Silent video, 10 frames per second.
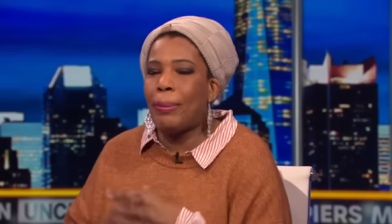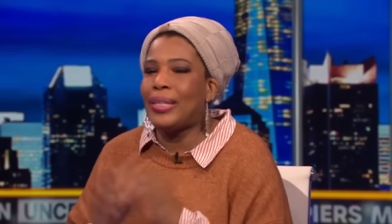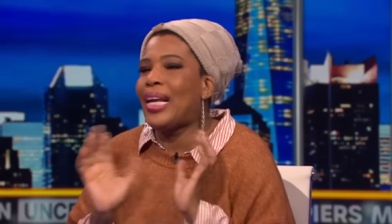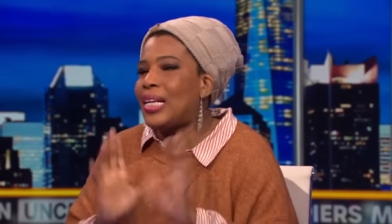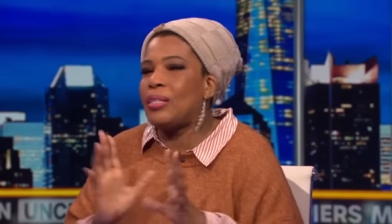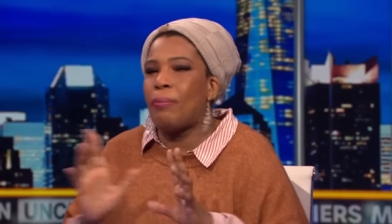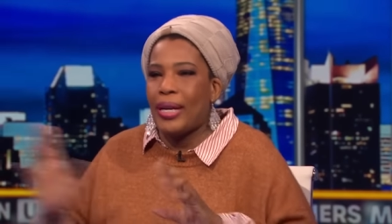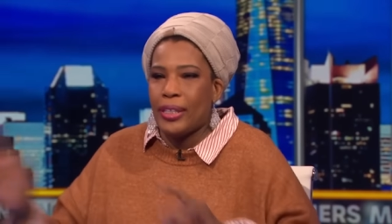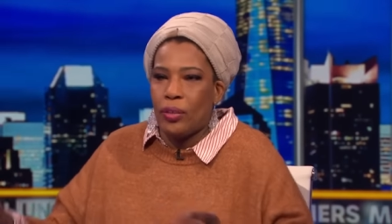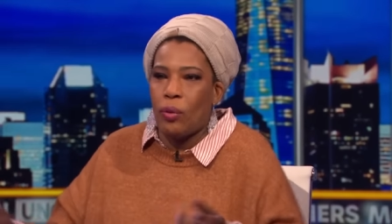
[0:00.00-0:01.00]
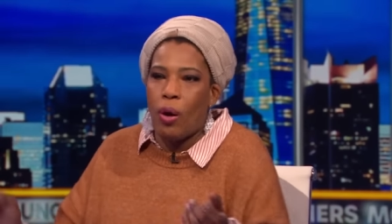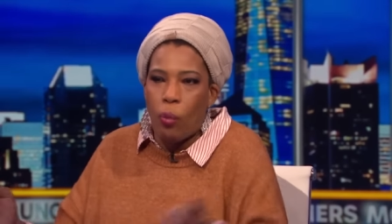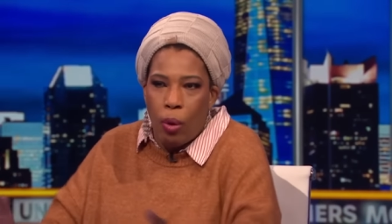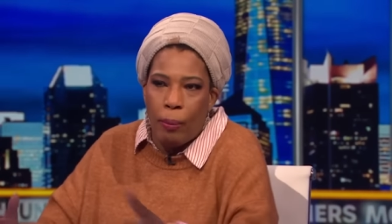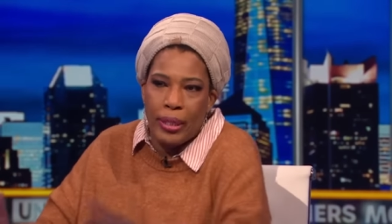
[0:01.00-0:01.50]
But that doesn't make you a
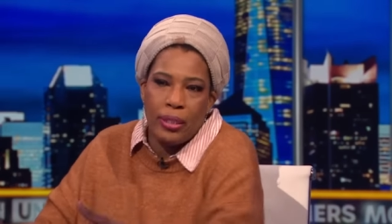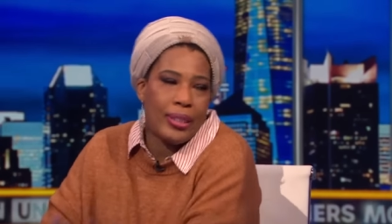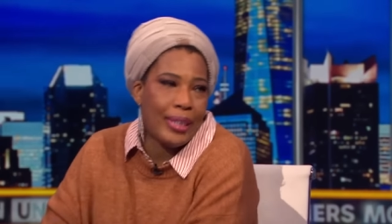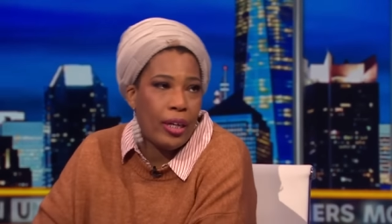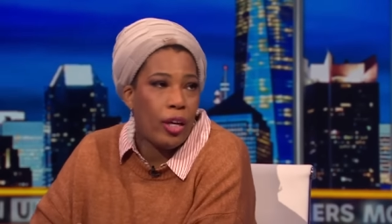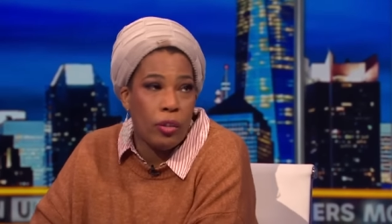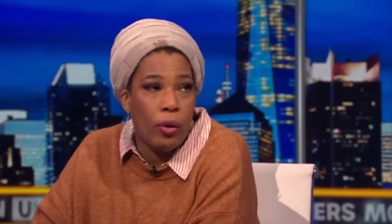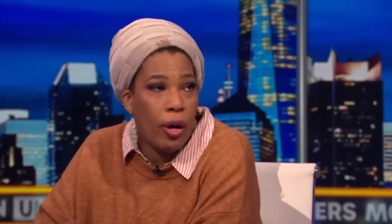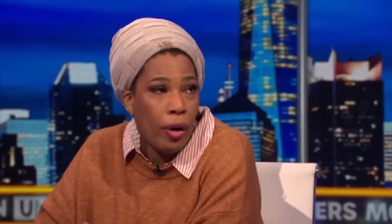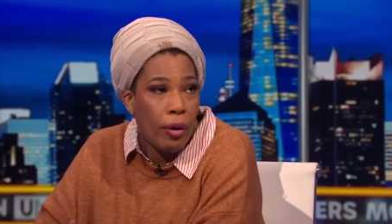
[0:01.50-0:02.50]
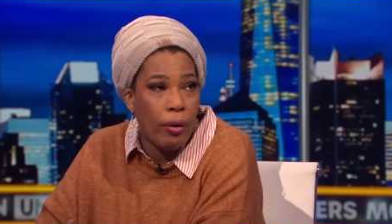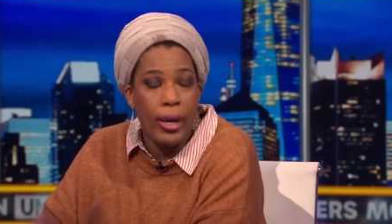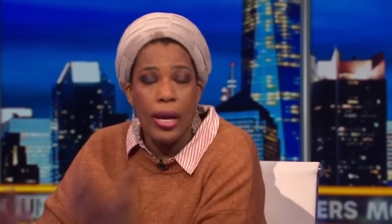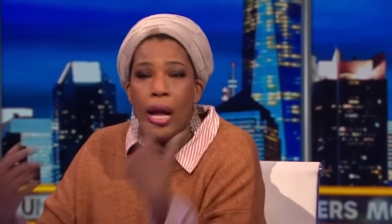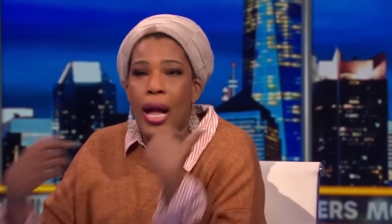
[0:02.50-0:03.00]
woman just because I call you a her
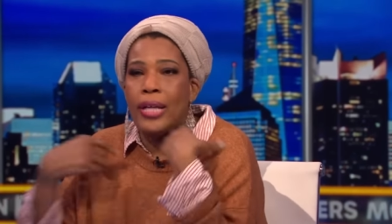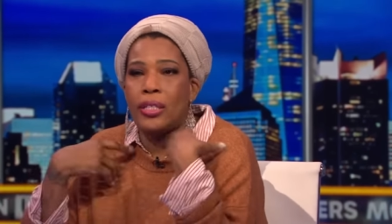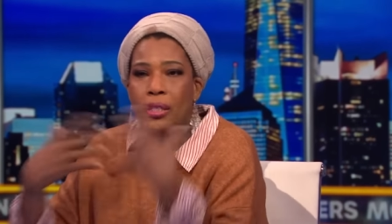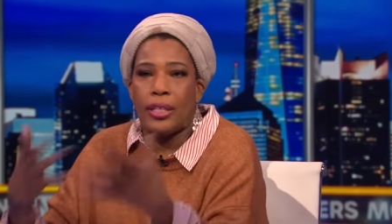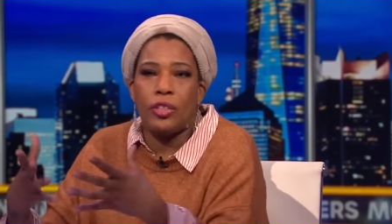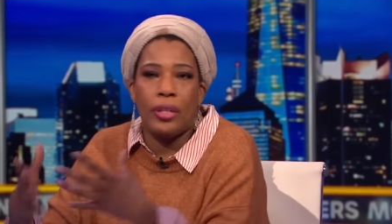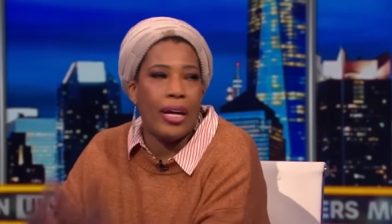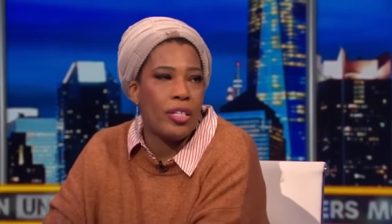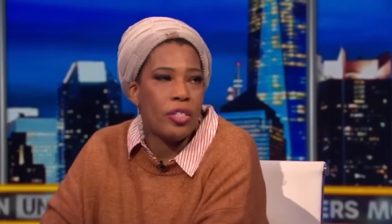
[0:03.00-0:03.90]
and just because you got a